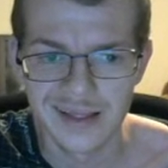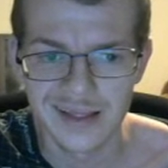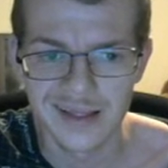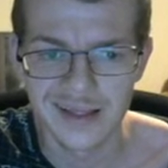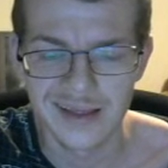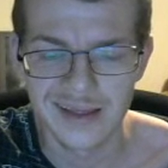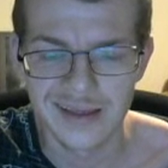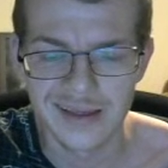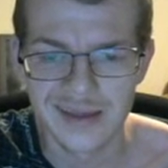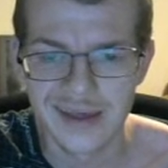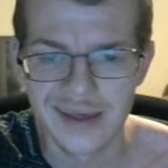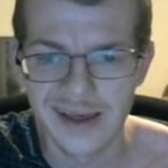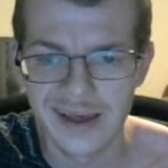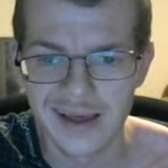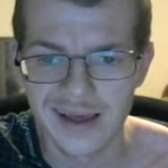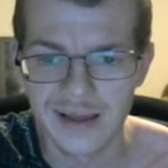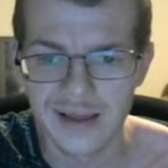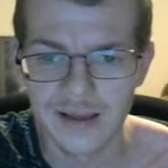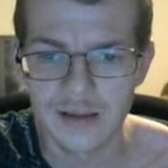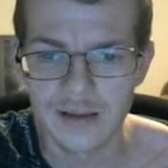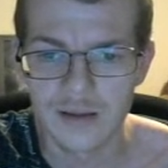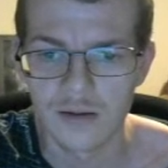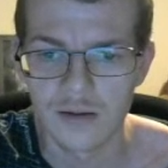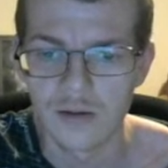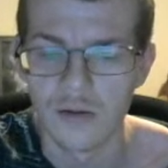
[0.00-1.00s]
Yeah.
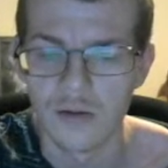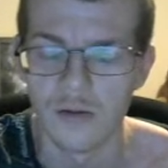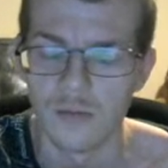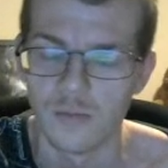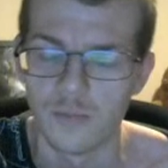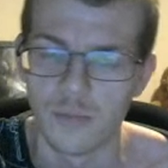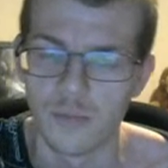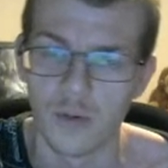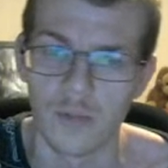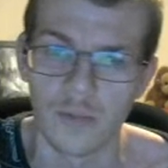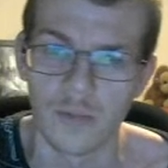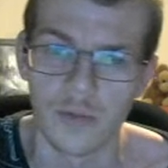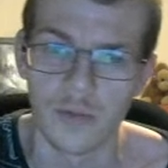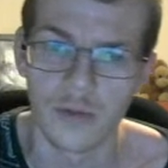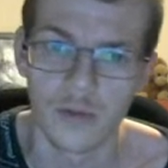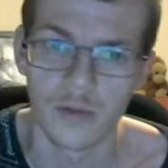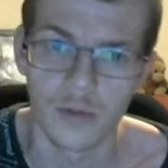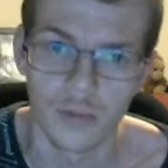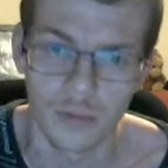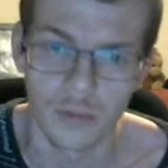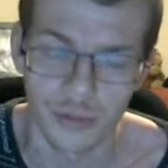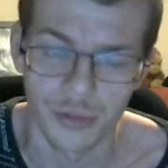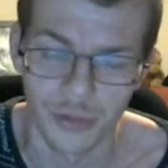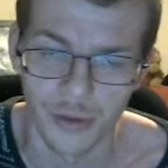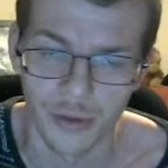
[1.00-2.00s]
Oh, probably.
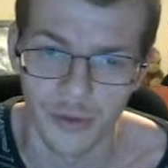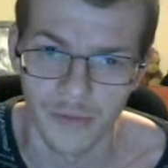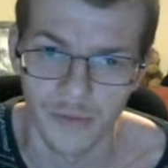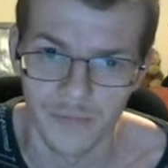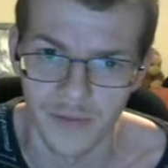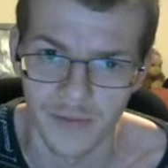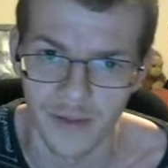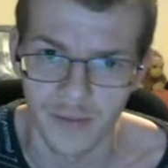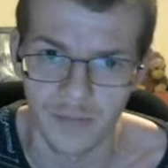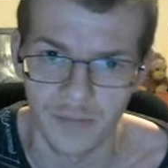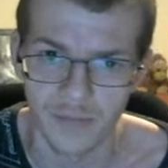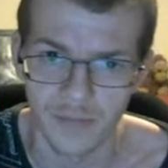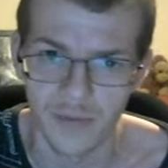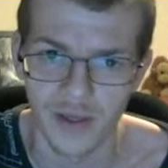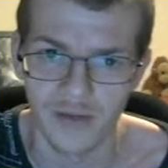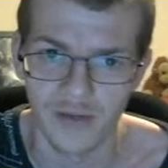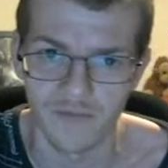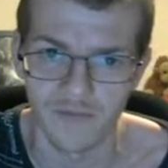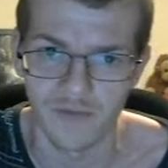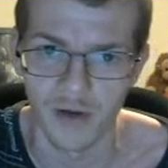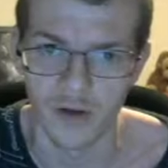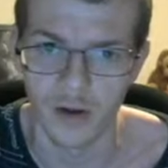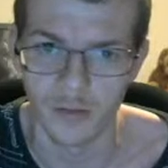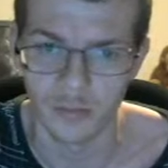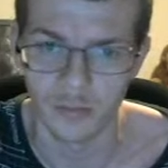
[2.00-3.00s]
Oh, sorry. That
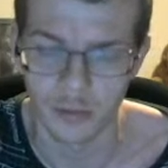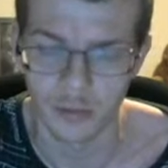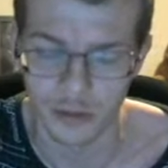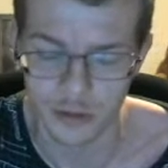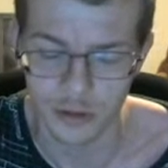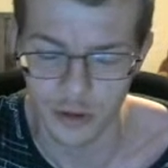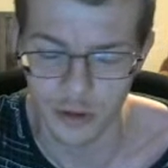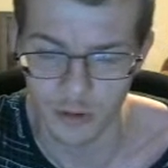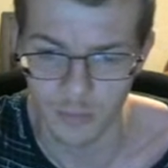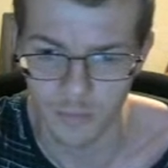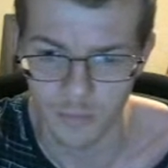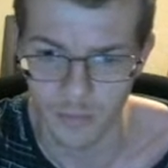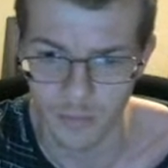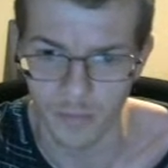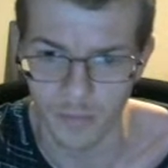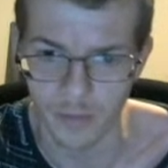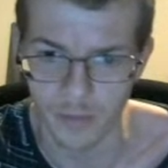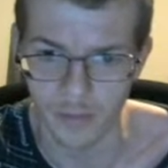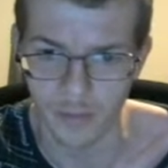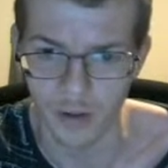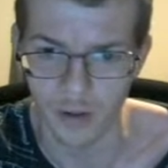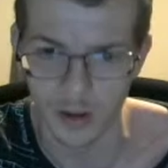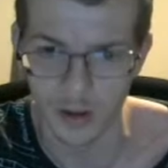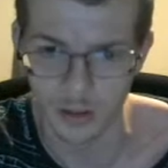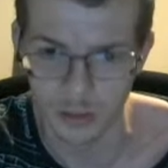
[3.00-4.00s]
virus joke probably
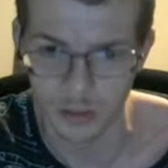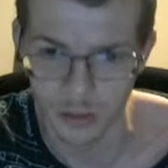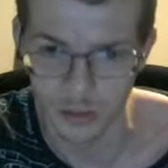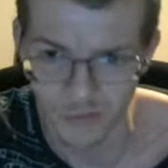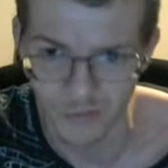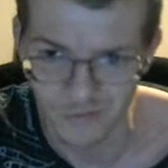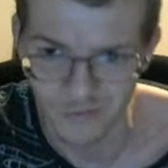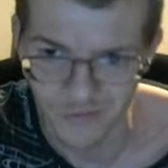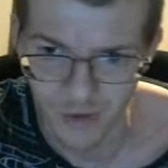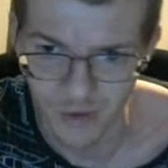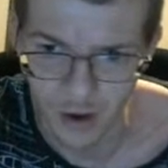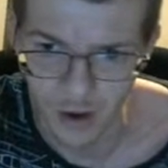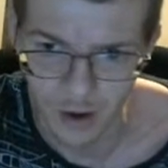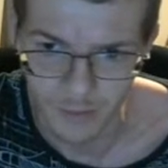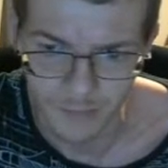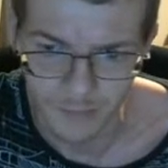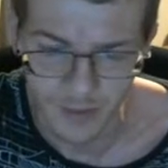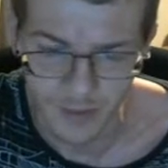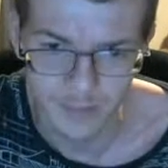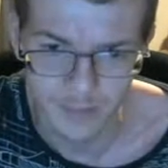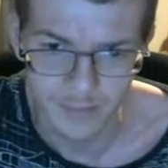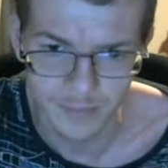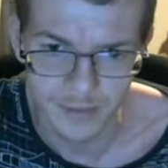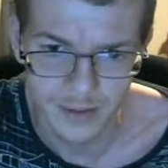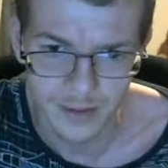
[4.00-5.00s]
went too far.
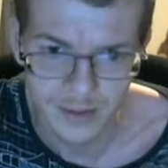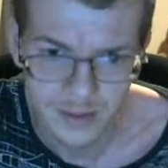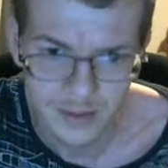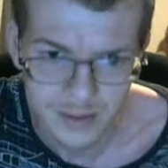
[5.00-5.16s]
Maybe.